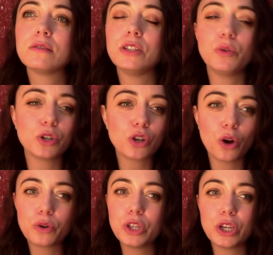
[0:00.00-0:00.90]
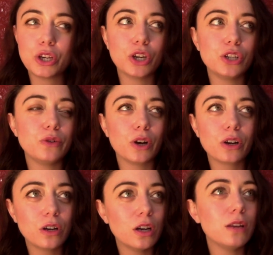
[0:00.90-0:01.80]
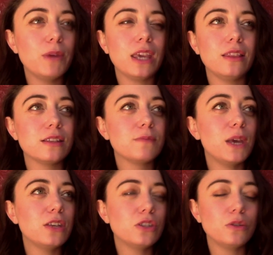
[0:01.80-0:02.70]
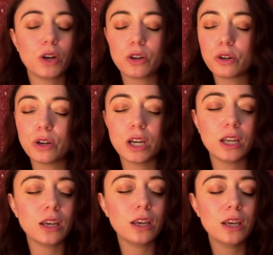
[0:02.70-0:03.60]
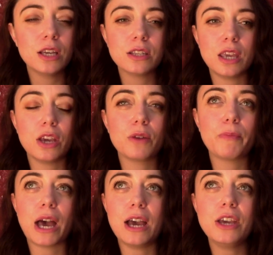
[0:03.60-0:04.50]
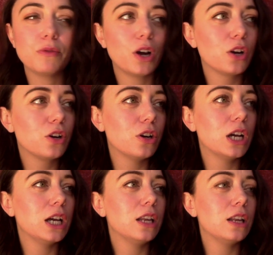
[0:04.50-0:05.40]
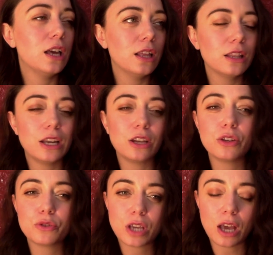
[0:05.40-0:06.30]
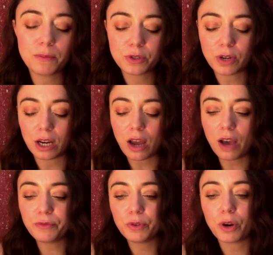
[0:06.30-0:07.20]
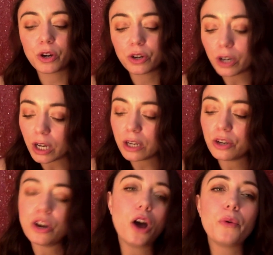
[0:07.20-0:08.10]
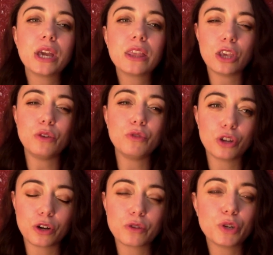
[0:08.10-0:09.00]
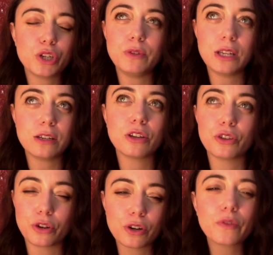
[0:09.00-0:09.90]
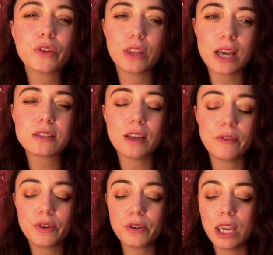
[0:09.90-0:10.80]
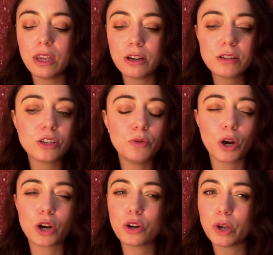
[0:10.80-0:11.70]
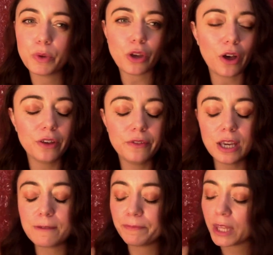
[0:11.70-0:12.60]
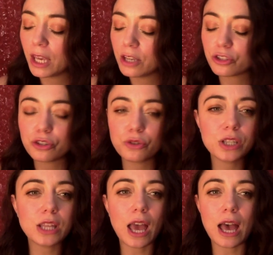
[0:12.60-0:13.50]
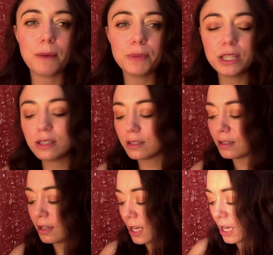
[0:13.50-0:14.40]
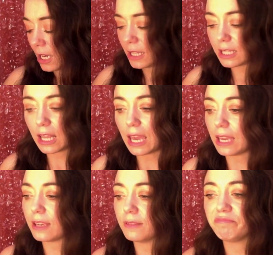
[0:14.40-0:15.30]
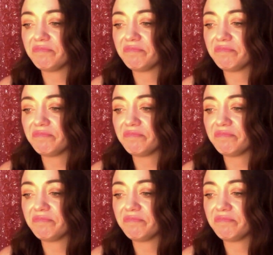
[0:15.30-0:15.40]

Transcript: you are totally good, you are good making the space, you are good saying goodbye, you are good letting those cups drain off. You are good knowing that you learned what you needed to learn over the last seven or eight years and you are good with all of it. As soon as that happens, it's like,